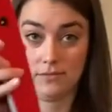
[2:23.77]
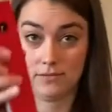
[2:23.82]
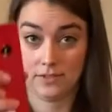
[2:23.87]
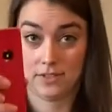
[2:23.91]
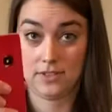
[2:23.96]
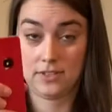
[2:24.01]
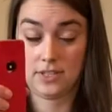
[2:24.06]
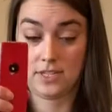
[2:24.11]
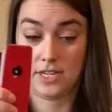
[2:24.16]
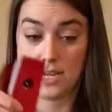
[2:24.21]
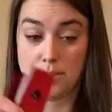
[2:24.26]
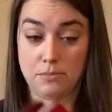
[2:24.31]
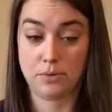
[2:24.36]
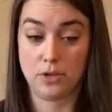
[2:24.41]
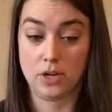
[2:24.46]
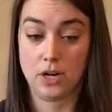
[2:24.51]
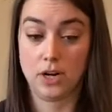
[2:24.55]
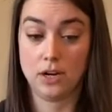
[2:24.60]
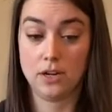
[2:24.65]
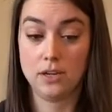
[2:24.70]

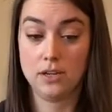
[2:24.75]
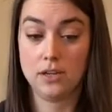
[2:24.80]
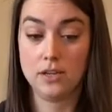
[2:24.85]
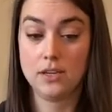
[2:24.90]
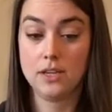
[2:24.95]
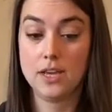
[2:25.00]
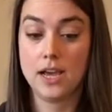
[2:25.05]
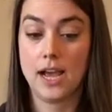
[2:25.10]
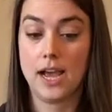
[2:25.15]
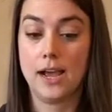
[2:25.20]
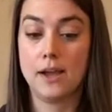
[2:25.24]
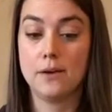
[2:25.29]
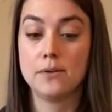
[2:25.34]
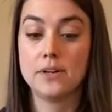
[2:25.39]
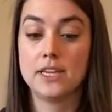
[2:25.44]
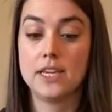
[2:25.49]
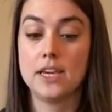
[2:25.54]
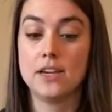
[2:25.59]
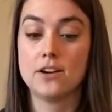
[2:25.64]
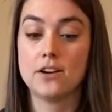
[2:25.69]
Stapler. I would
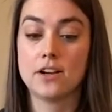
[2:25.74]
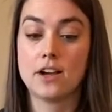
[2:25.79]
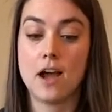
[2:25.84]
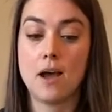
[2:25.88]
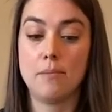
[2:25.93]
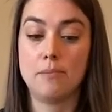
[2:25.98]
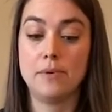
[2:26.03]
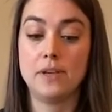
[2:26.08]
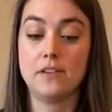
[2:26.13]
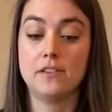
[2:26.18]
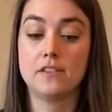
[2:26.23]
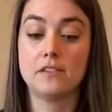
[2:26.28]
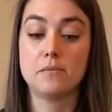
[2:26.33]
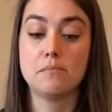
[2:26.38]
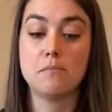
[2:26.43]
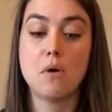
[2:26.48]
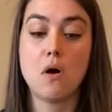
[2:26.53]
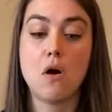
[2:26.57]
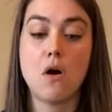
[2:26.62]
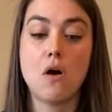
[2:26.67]
get your cup as
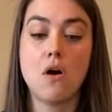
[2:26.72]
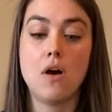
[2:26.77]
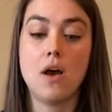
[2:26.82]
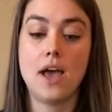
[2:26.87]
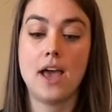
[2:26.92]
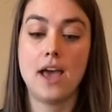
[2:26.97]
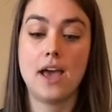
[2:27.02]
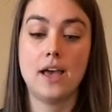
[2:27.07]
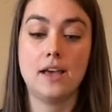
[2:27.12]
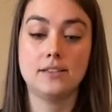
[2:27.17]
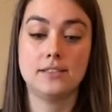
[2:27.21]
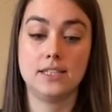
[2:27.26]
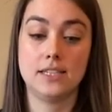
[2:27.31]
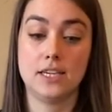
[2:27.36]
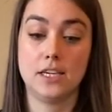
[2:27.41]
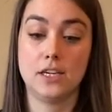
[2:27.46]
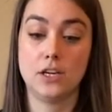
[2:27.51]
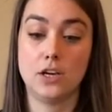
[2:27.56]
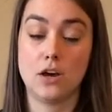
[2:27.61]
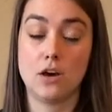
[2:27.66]
small as it
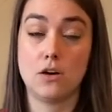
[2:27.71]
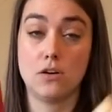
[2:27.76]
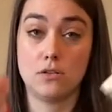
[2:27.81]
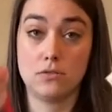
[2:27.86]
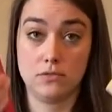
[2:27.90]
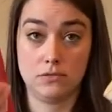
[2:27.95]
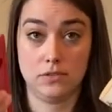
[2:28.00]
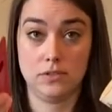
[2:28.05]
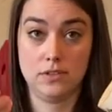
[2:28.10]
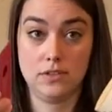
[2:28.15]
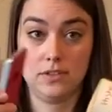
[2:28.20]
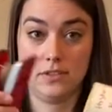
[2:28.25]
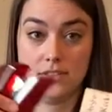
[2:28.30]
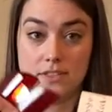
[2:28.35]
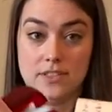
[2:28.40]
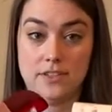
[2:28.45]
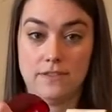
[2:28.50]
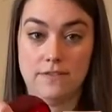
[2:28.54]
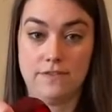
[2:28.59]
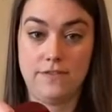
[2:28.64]
can go
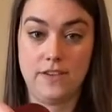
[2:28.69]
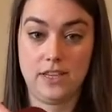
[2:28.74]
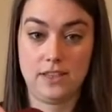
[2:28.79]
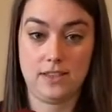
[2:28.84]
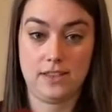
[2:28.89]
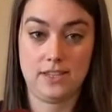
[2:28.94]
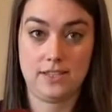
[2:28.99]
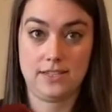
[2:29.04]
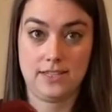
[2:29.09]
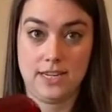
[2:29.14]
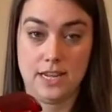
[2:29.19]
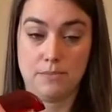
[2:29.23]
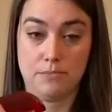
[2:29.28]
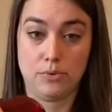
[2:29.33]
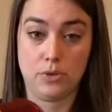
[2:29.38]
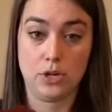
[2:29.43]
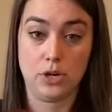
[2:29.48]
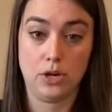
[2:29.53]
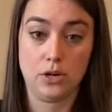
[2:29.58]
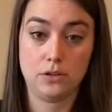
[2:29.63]
to fit the
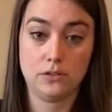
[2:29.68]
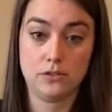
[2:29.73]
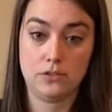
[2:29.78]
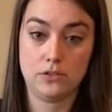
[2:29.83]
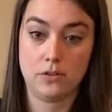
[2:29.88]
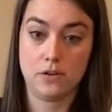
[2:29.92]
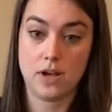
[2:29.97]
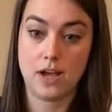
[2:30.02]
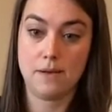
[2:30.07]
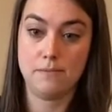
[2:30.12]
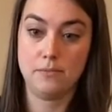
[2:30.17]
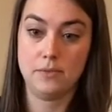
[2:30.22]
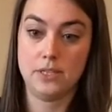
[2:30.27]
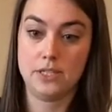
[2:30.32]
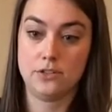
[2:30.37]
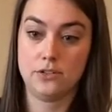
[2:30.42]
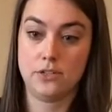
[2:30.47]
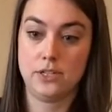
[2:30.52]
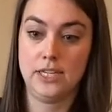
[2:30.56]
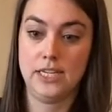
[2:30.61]
stapler. So I'm
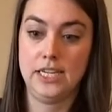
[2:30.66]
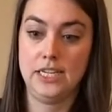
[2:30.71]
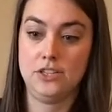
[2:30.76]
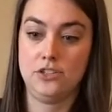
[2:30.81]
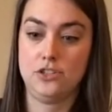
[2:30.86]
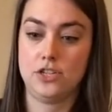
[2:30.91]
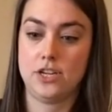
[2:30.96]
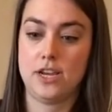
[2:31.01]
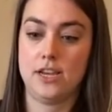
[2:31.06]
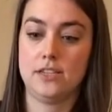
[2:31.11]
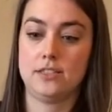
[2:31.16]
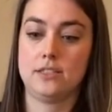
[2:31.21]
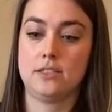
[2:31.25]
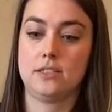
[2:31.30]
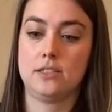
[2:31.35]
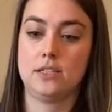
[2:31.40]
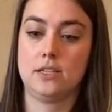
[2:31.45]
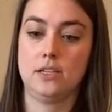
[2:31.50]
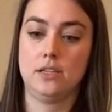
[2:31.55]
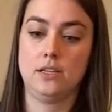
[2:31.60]
literally
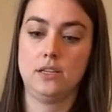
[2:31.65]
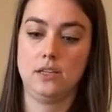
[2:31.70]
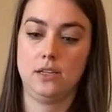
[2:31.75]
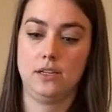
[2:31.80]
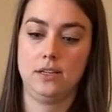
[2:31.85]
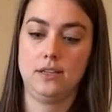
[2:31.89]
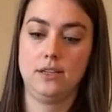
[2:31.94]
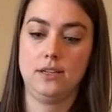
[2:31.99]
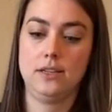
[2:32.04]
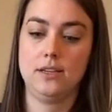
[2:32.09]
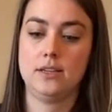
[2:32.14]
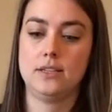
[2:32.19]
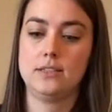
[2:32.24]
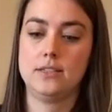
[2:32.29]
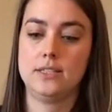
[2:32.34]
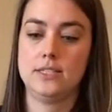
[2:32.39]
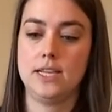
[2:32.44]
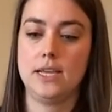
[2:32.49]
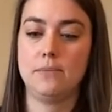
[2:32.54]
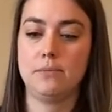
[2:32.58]
just
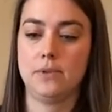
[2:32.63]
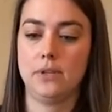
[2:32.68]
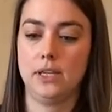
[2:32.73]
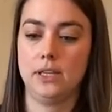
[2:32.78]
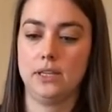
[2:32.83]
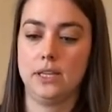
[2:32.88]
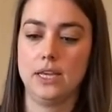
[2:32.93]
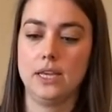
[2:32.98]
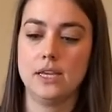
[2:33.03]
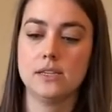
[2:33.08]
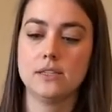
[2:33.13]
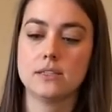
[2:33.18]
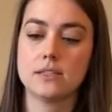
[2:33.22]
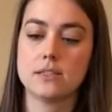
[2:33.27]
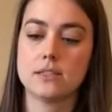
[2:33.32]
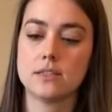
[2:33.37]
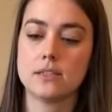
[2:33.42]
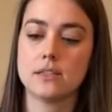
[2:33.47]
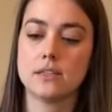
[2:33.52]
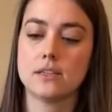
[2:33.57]
stapling
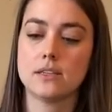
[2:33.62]
this